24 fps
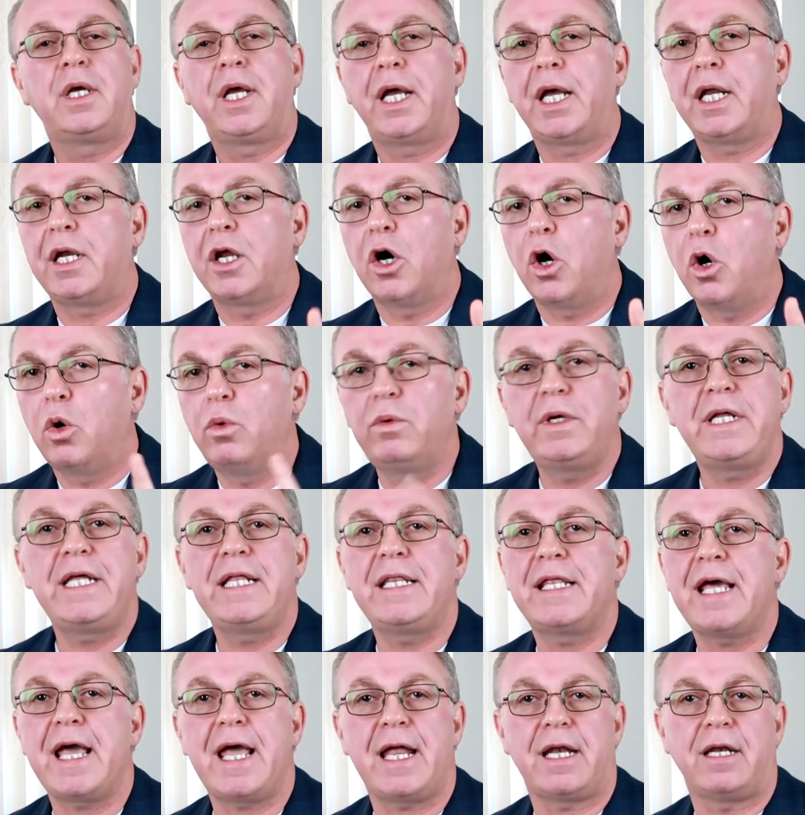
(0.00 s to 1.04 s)
And only
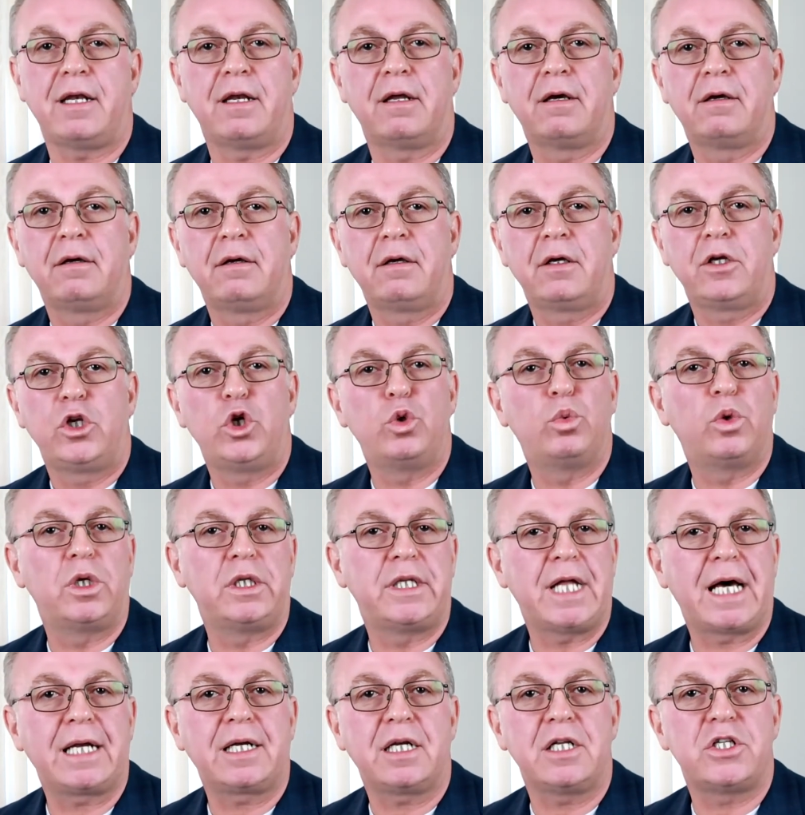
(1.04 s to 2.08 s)
then you will
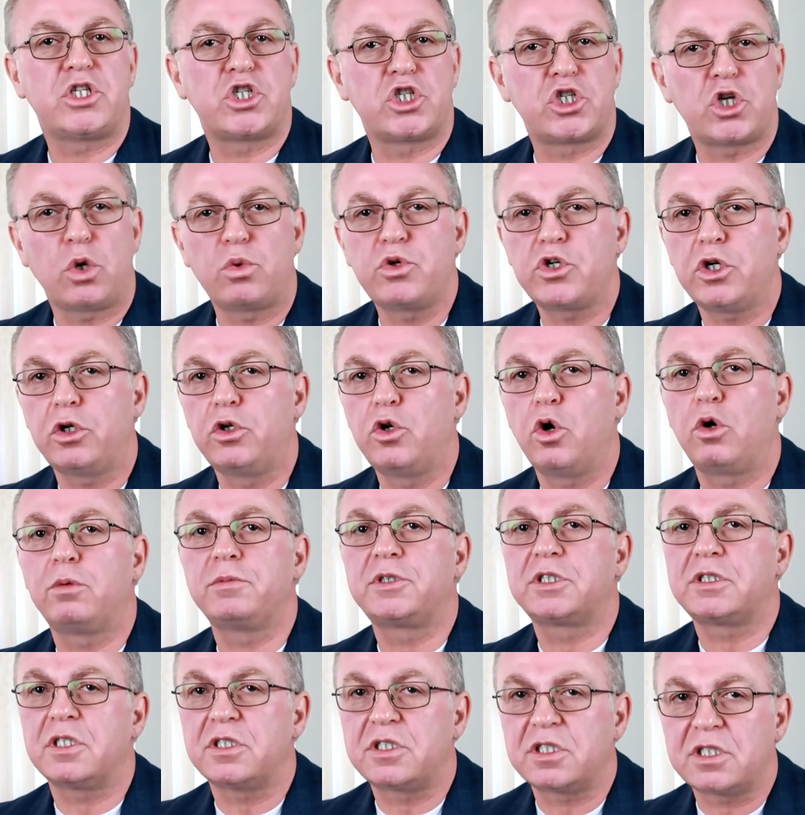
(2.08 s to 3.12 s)
not let social
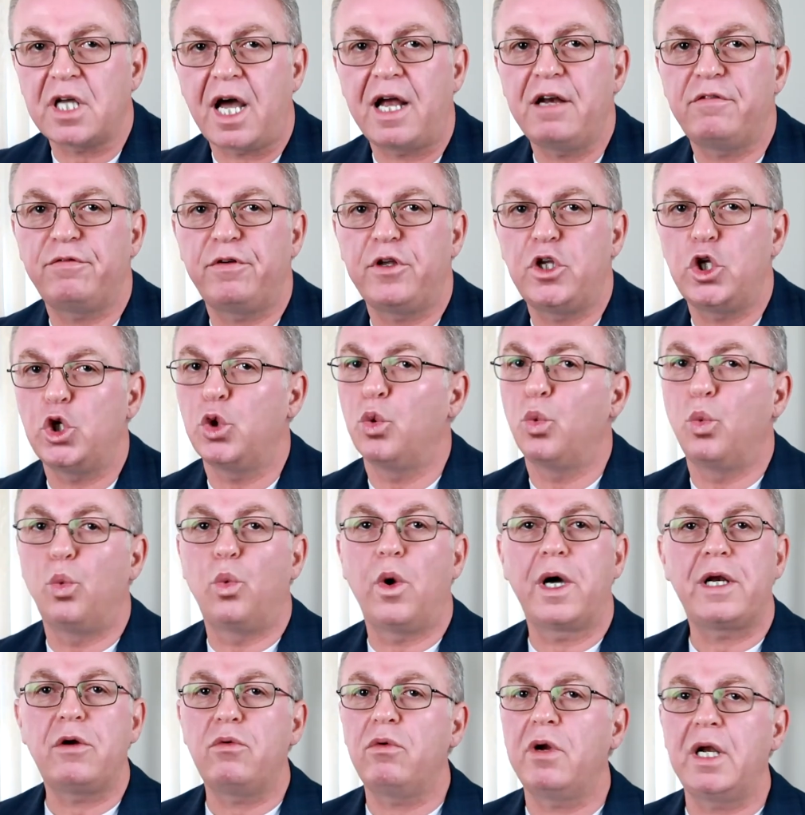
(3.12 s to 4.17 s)
norms decide for you
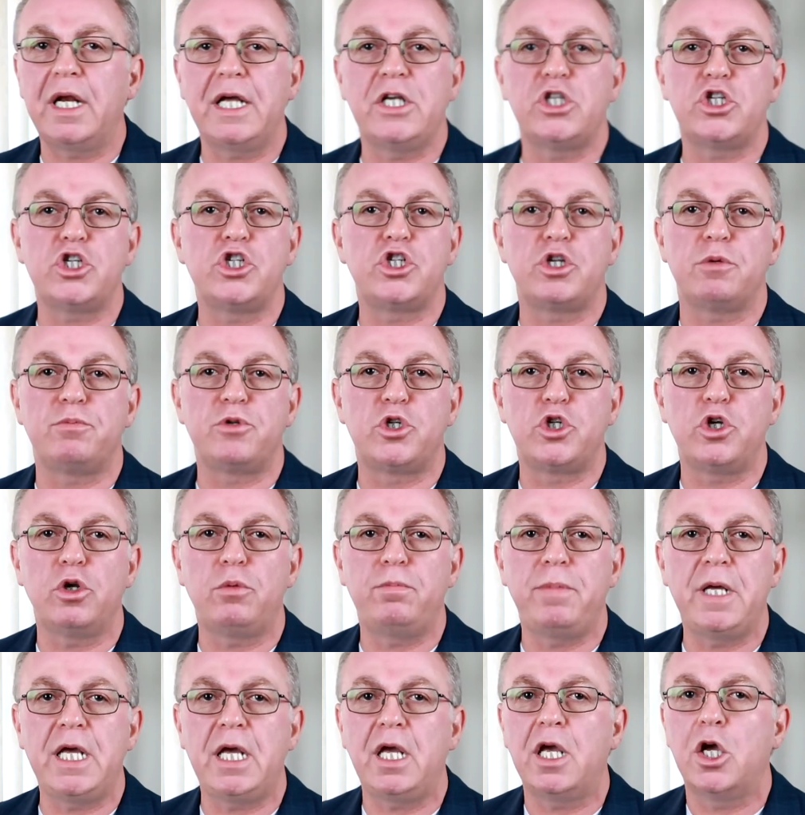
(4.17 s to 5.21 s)
what a relationship should
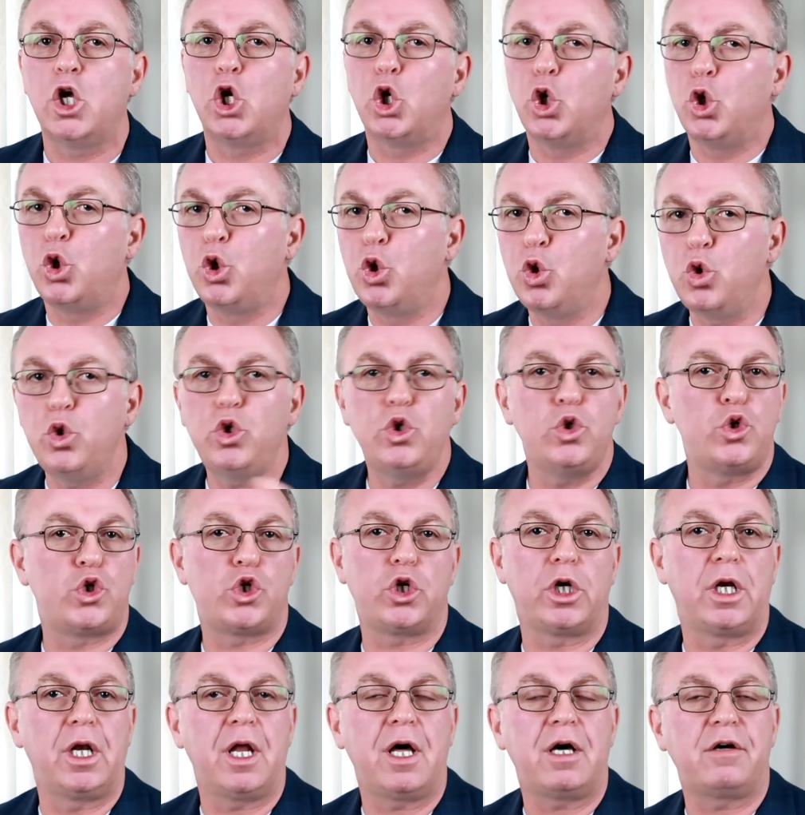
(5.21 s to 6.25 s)
be, who you
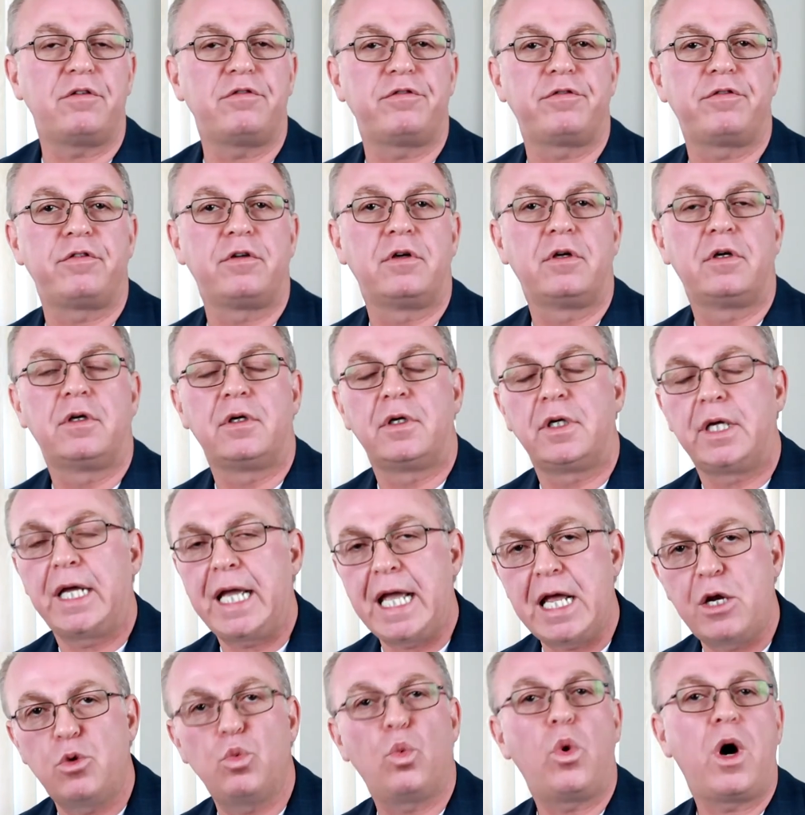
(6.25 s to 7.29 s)
should love,
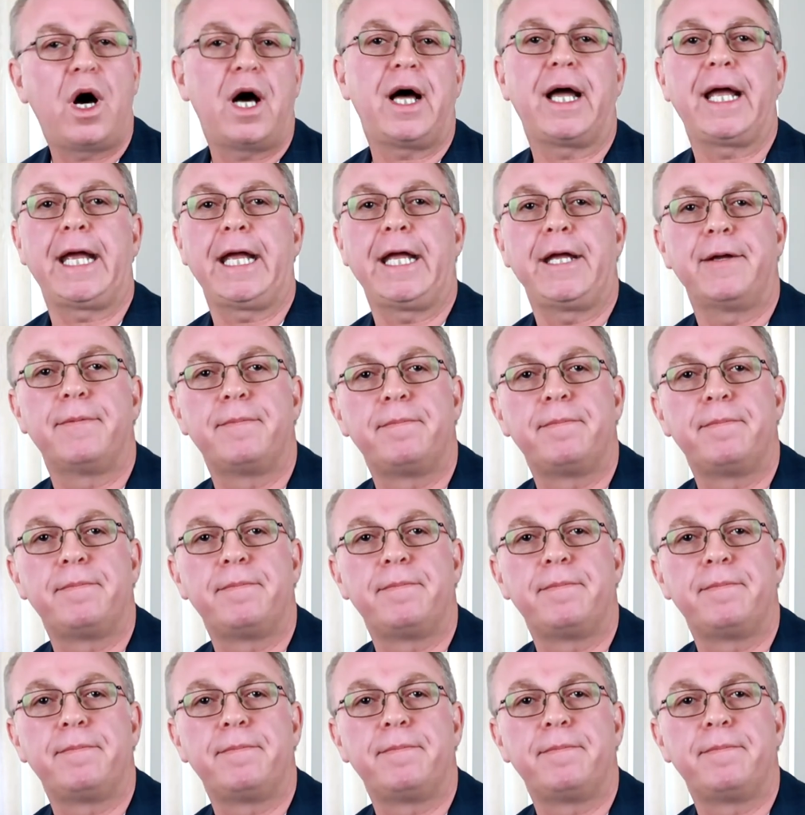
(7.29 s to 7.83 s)
and why.